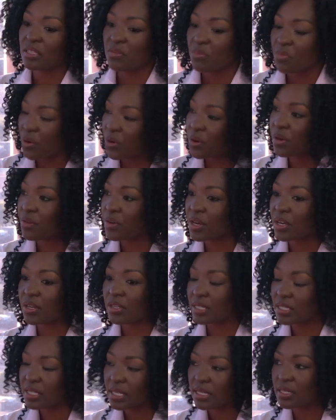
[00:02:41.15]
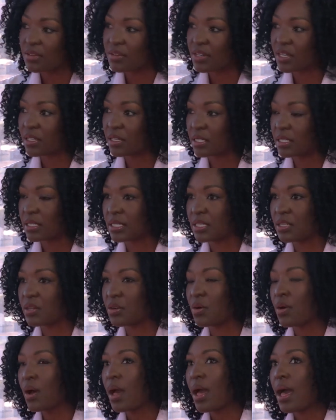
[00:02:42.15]
He broke a record, set a record,
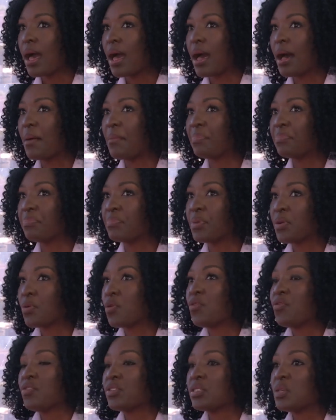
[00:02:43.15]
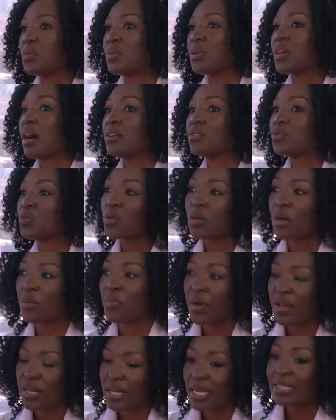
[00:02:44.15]
But obviously we can't talk
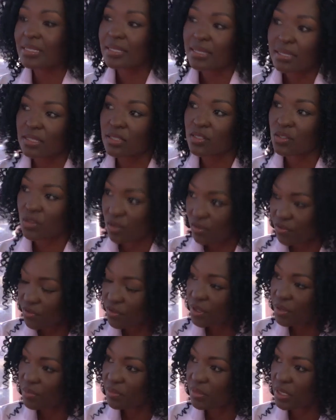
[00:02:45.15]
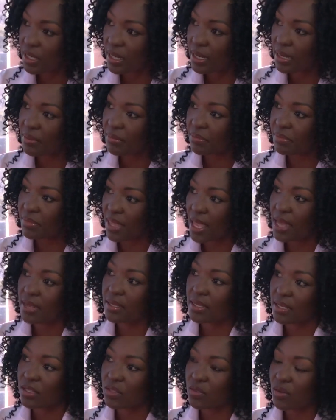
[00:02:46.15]
about it until it's confirmed that
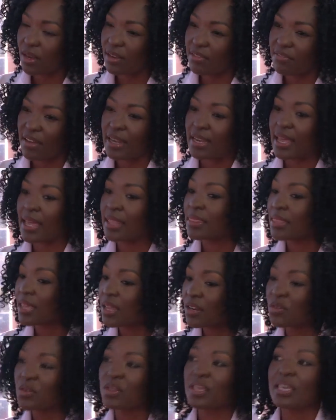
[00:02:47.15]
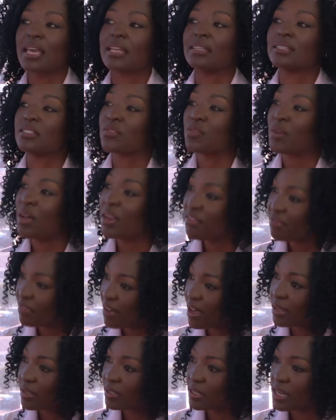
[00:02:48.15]
he is qualified. And then looking at his
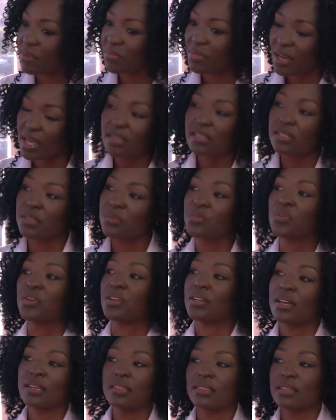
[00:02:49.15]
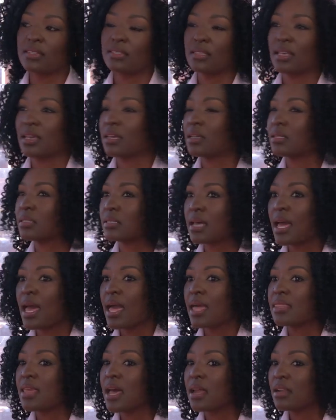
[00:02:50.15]
qualifying time, 19.93 seconds,
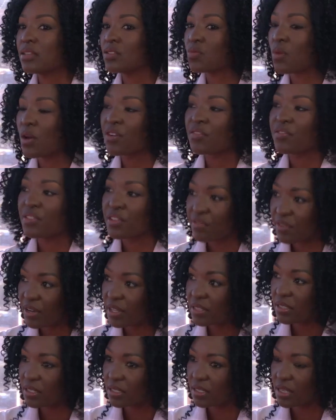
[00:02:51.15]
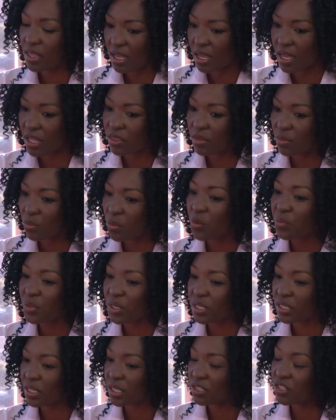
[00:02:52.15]
that is one of the fastest. I think at the
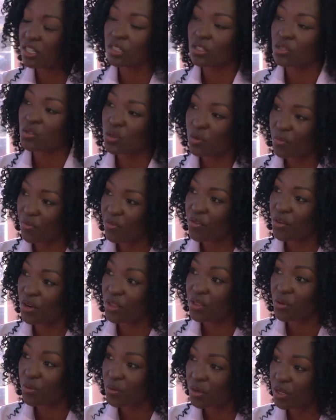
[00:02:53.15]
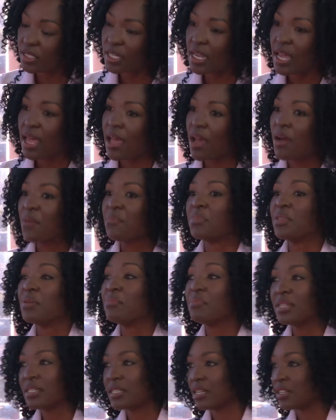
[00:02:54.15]
moment he's actually in the top 4 in the world. The
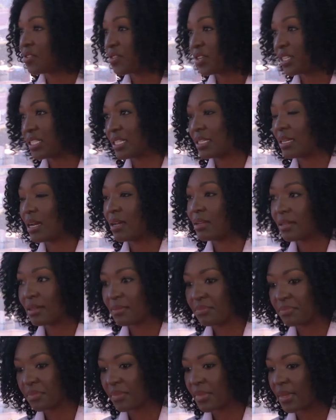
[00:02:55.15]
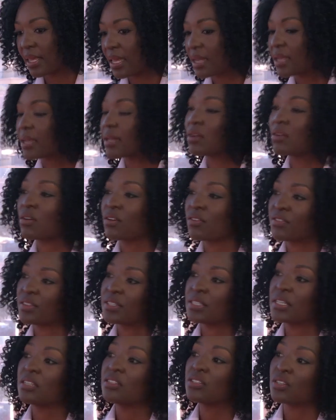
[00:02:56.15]
media is already getting a lot of
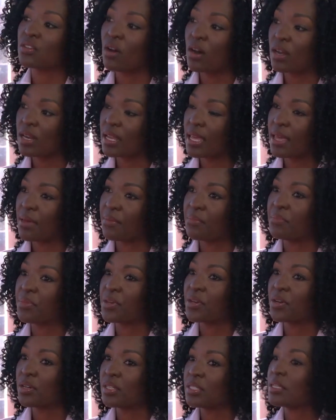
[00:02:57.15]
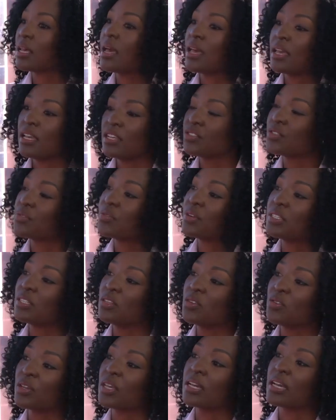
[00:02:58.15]
attention on him because he's already
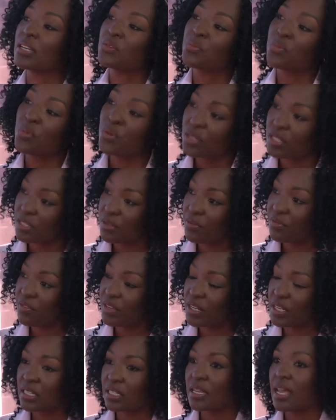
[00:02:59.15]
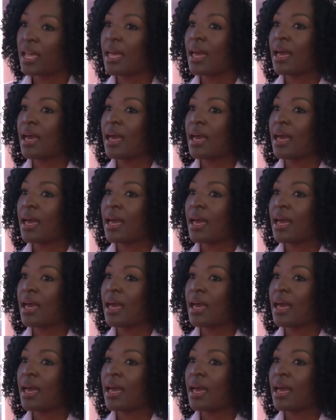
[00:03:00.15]
looking at a podium finish.